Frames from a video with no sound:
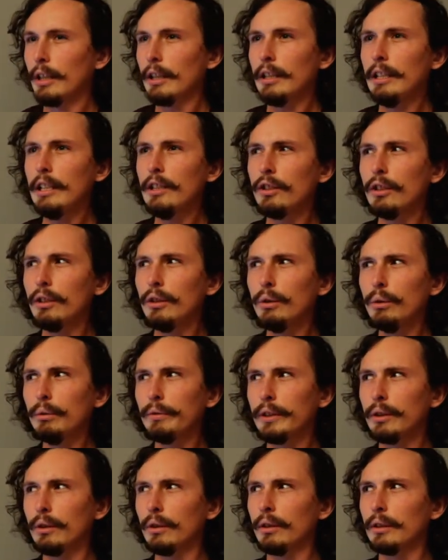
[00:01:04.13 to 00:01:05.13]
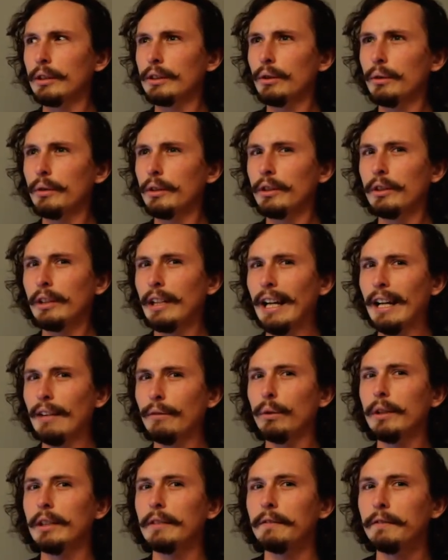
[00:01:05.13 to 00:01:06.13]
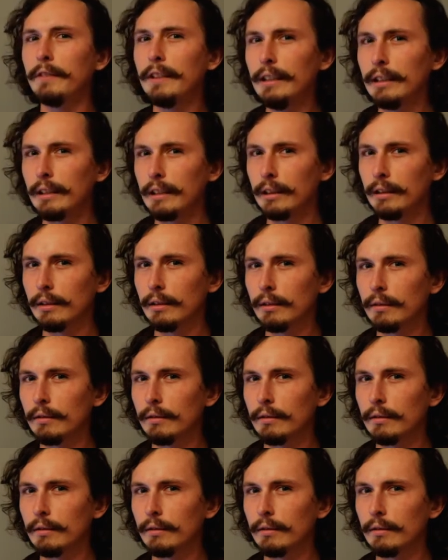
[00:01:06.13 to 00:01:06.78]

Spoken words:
each alluvial is only going to have one affinity.